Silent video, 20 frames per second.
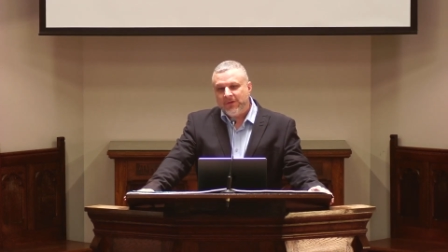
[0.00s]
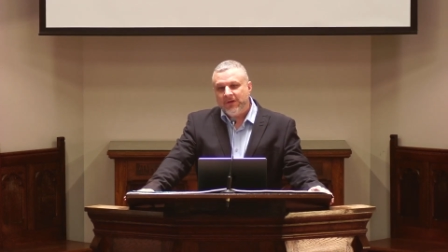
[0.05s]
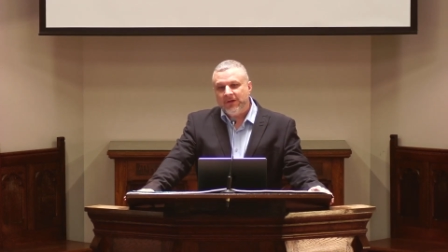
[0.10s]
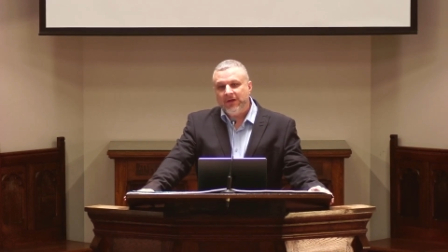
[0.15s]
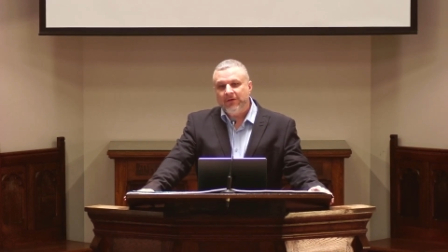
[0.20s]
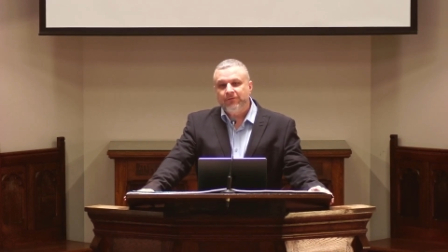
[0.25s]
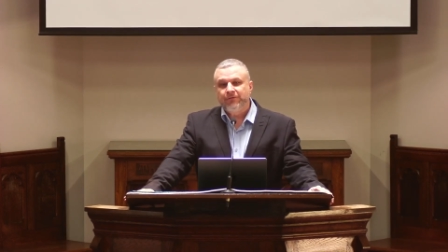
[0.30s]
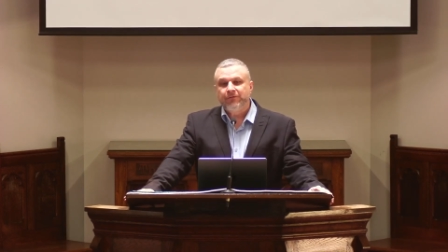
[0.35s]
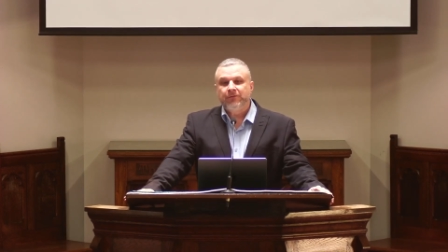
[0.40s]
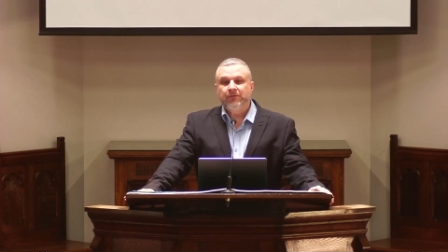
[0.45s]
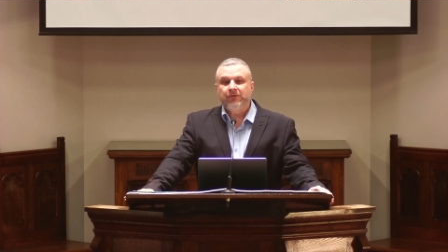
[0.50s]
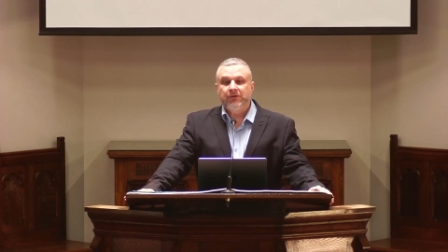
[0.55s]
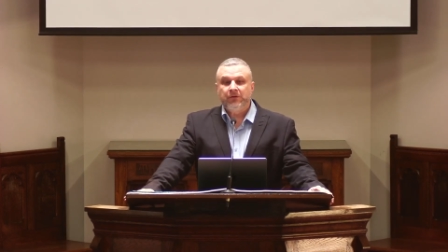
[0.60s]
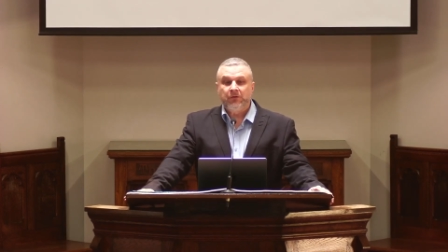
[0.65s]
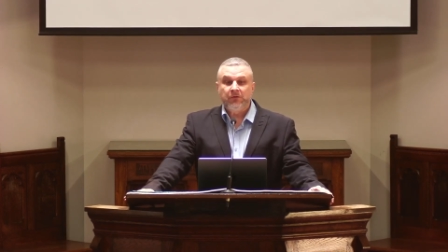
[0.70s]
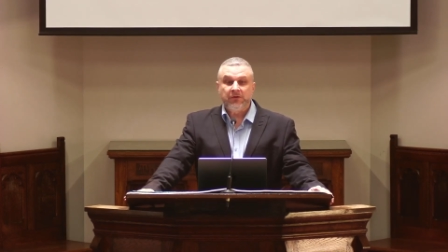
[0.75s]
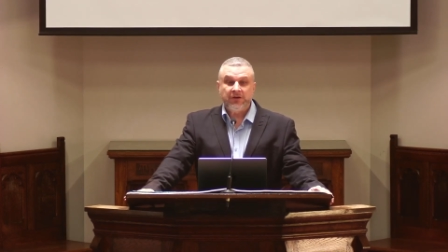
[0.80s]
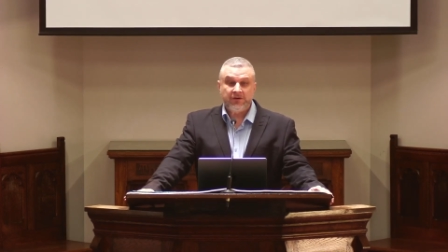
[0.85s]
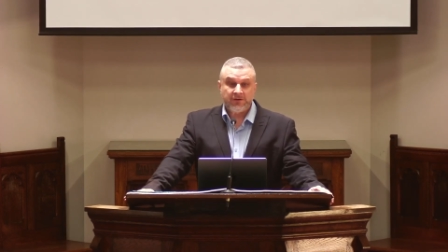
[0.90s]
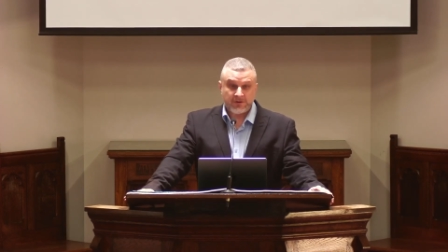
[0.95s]
If
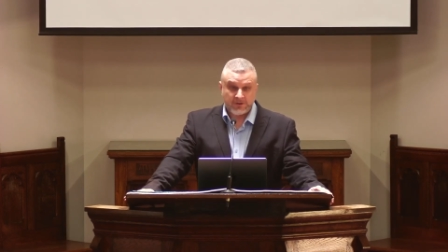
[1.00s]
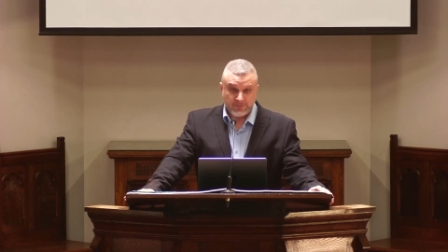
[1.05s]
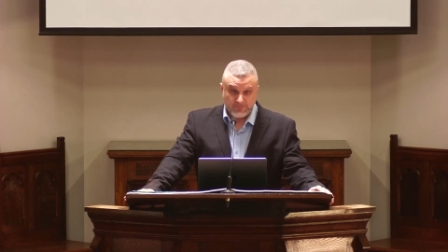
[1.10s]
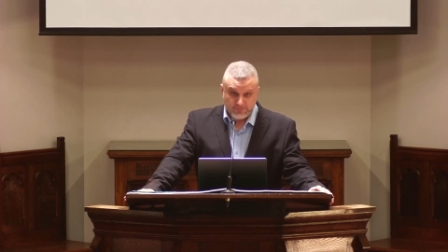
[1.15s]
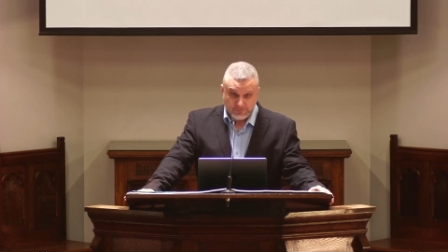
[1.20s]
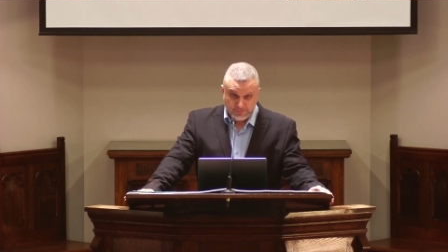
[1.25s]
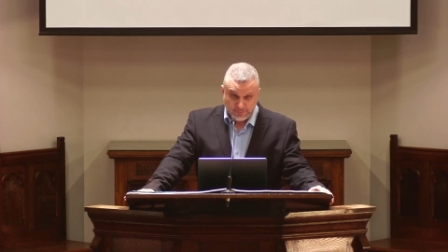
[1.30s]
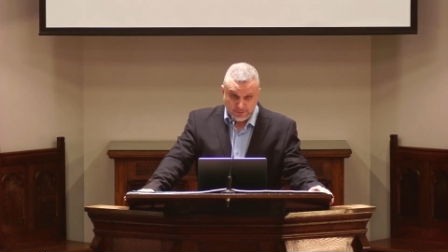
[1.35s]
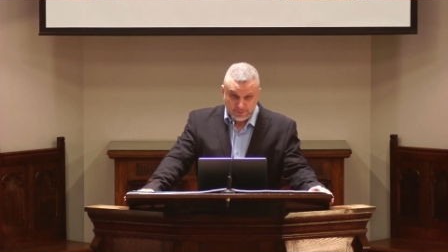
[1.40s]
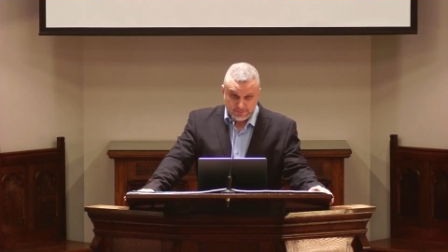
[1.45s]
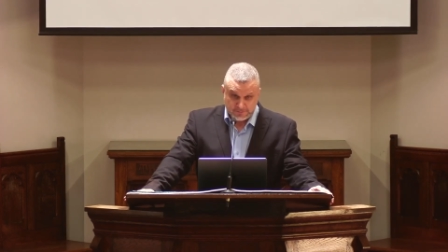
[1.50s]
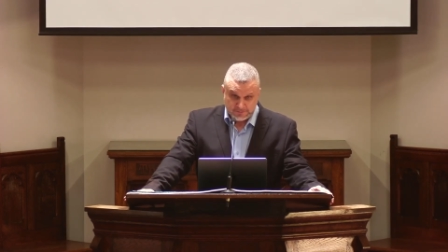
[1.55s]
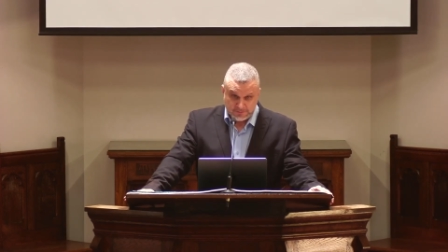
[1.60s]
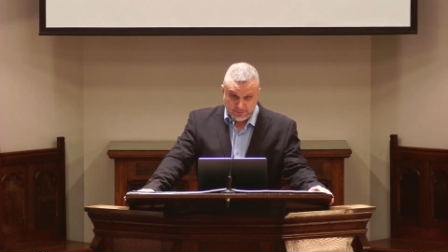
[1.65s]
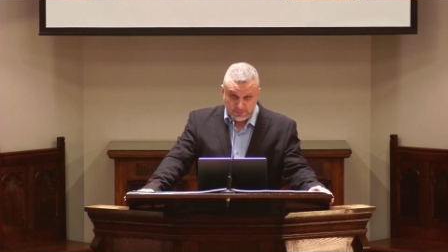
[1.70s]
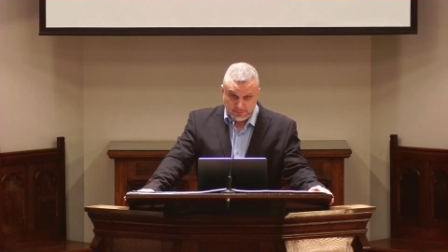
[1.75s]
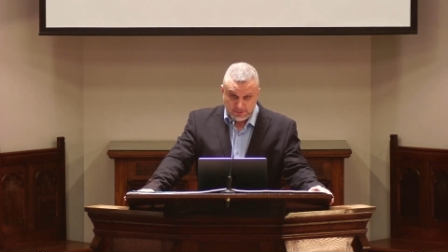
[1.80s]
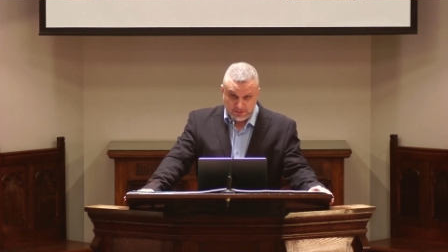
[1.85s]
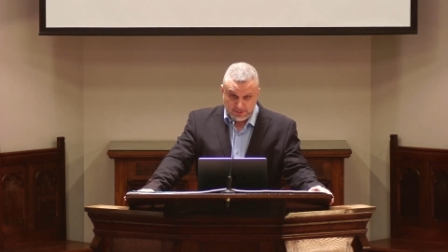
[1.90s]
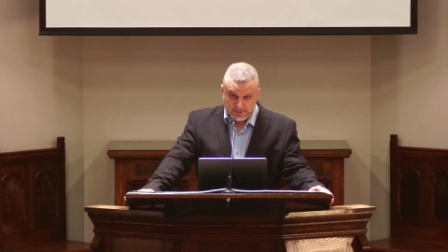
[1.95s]
you need to confront
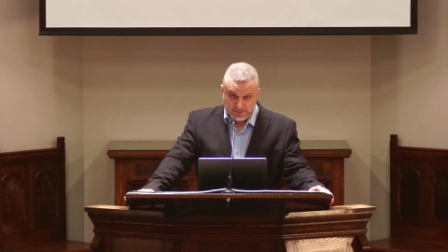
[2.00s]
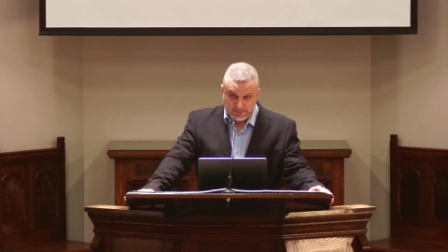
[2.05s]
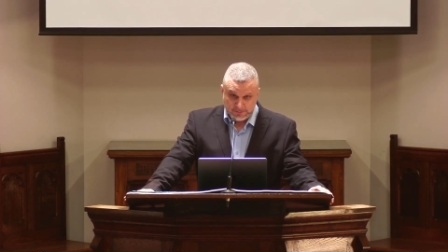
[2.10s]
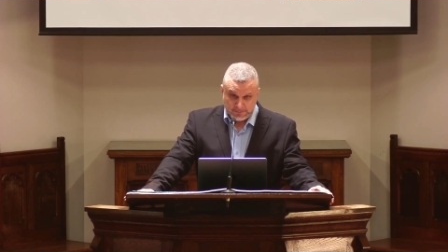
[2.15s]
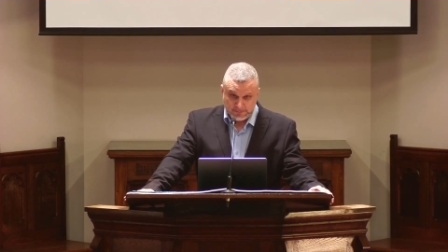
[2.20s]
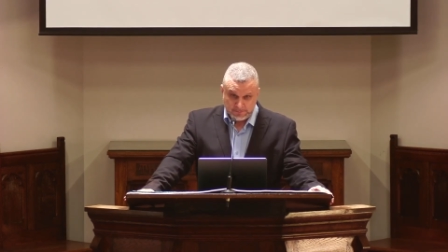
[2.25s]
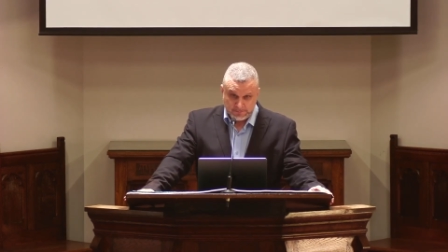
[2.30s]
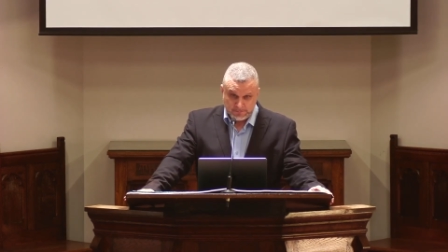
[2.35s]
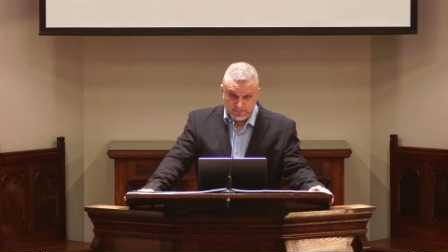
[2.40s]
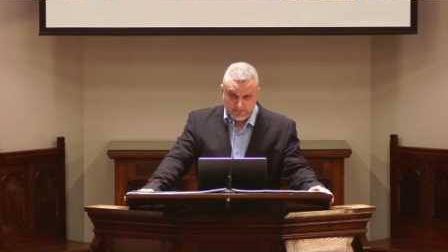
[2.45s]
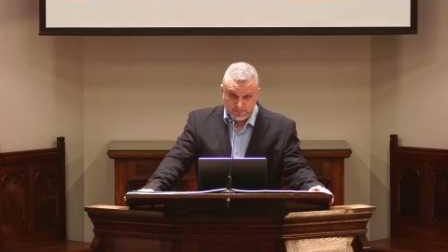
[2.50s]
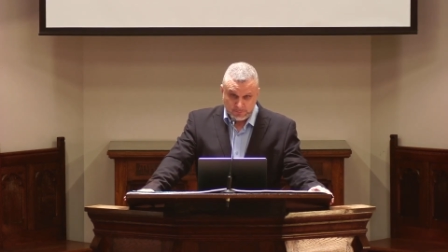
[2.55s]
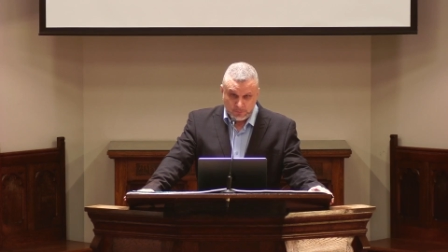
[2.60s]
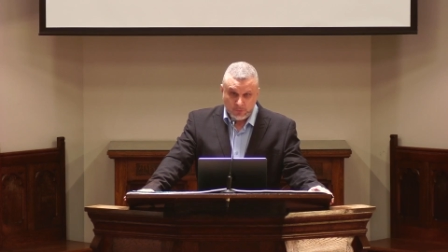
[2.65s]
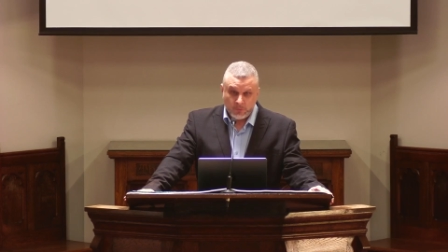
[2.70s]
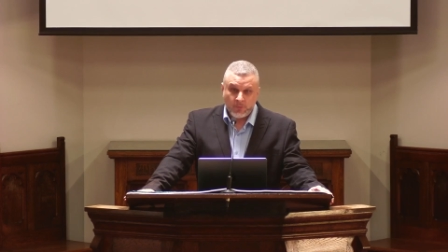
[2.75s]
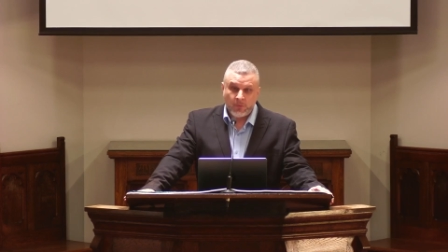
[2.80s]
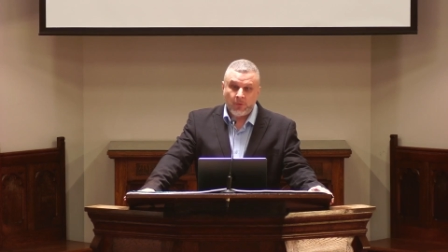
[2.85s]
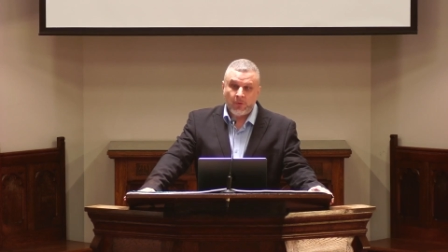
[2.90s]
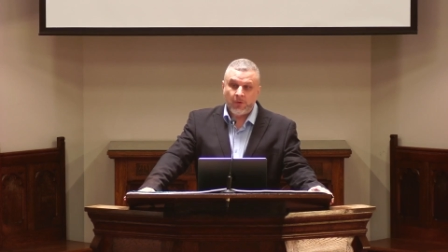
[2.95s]
somebody
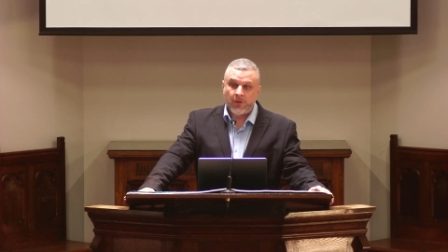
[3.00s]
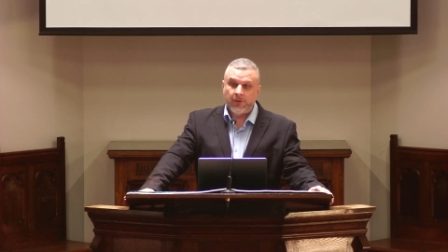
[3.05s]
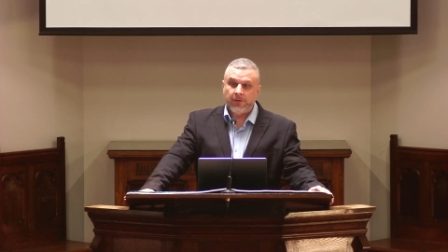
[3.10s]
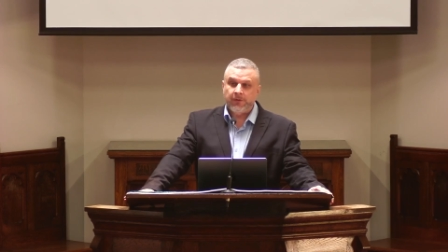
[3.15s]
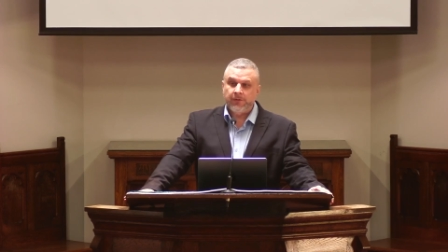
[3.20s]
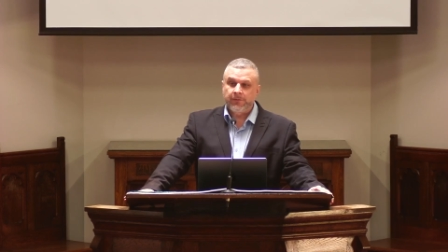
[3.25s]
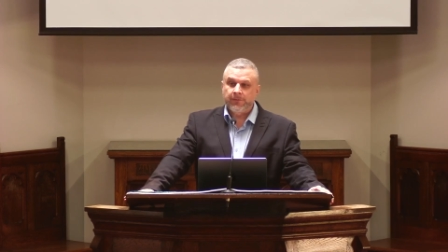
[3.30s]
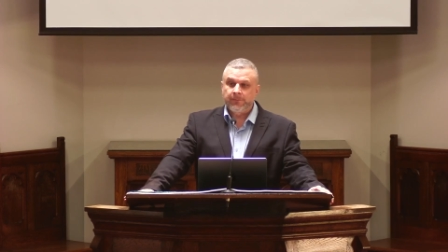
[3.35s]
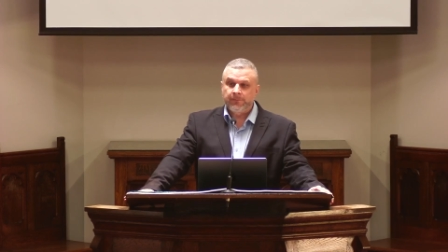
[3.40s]
or